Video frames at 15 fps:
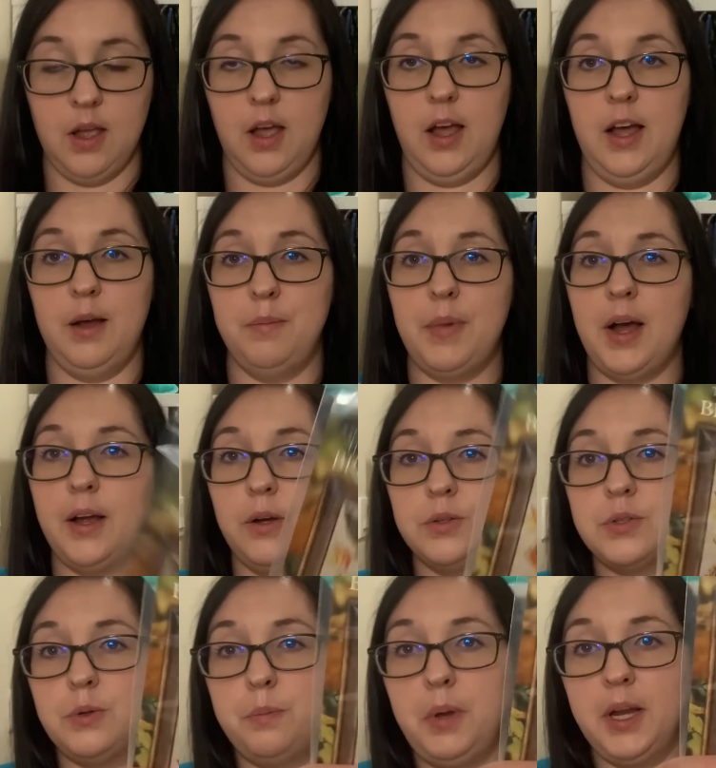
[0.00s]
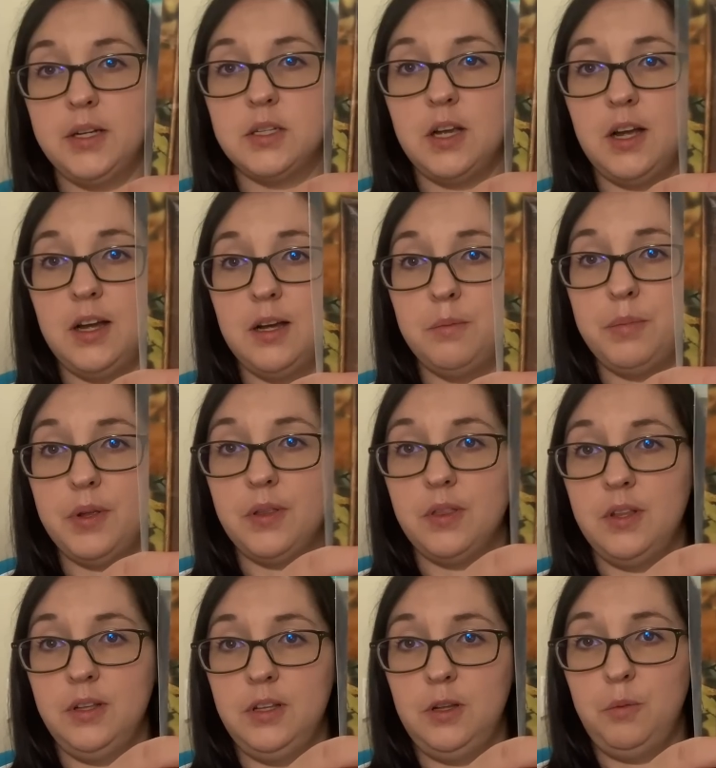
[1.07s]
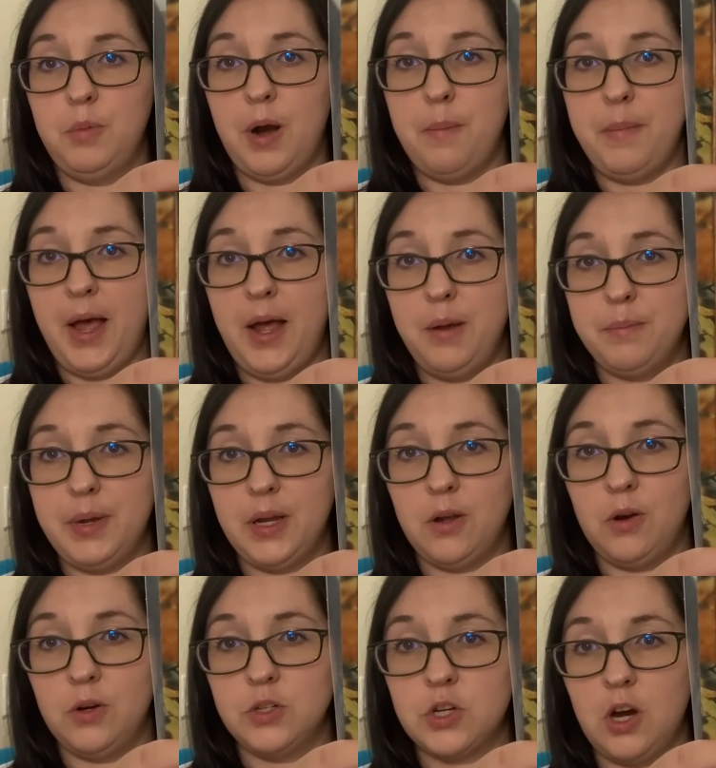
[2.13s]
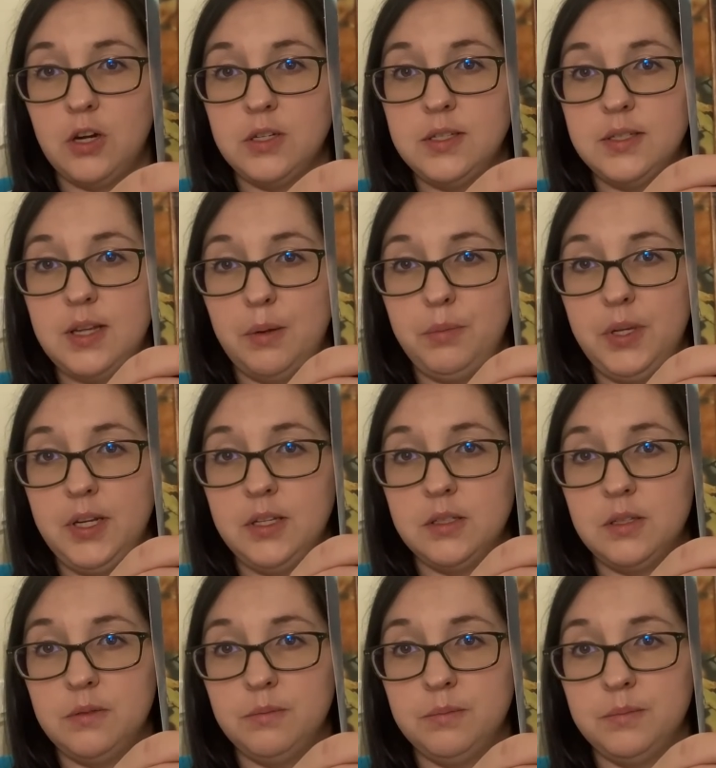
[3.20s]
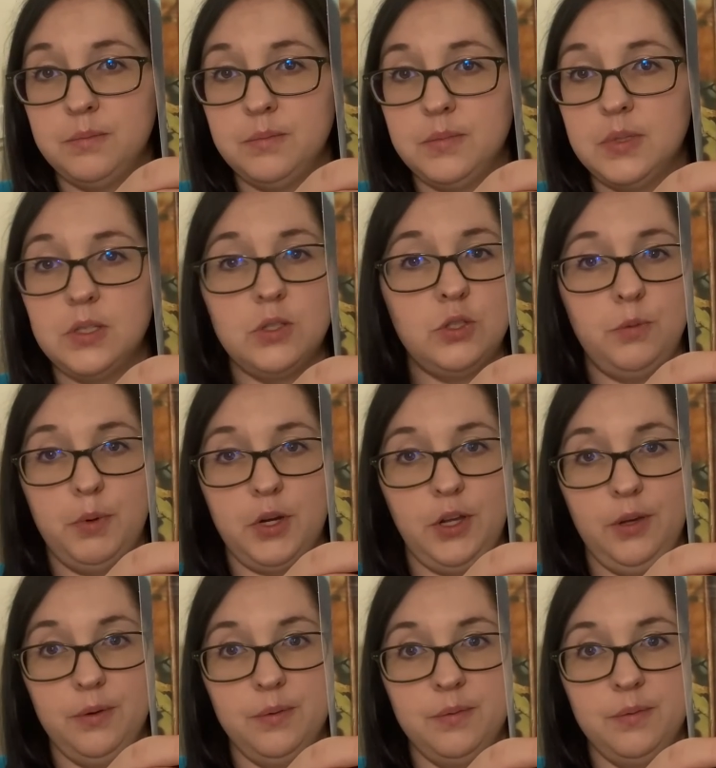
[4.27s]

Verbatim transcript: Um, I also picked up The Little Brown Bat by Cottage Garden Samplings. Super cute.